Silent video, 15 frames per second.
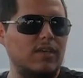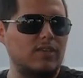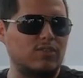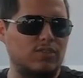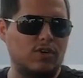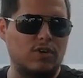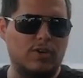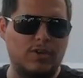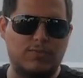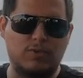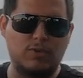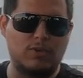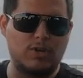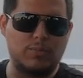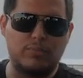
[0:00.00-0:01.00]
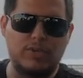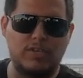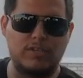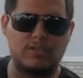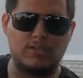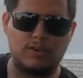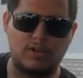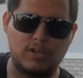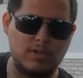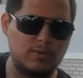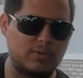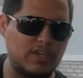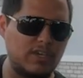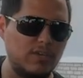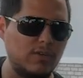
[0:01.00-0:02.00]
So if you want to bring your
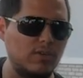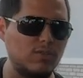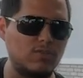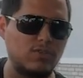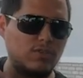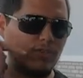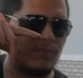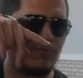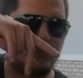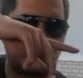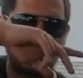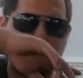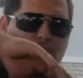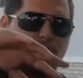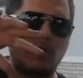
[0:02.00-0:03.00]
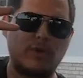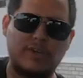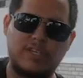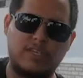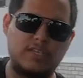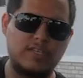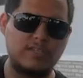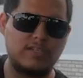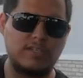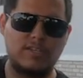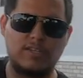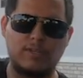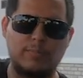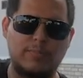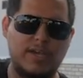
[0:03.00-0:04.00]
little kiddos, you can fit 4 easily
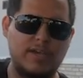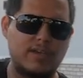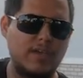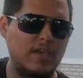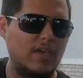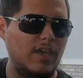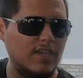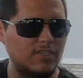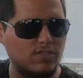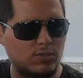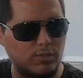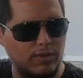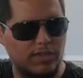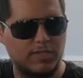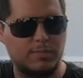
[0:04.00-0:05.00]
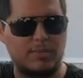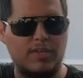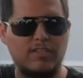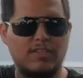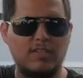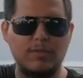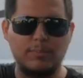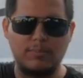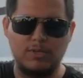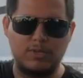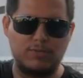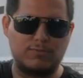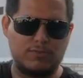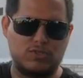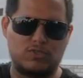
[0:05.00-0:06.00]
in the back and still have space in the
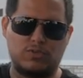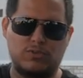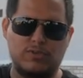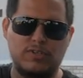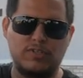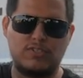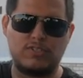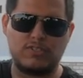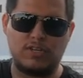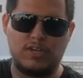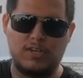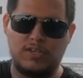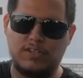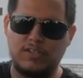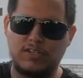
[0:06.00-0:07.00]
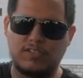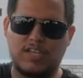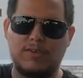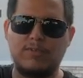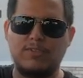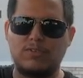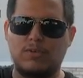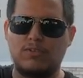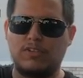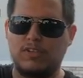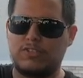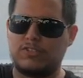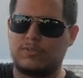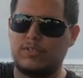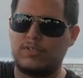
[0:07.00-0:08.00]
middle for storage. It does have its own
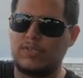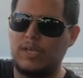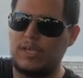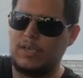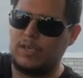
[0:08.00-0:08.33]
luxuries.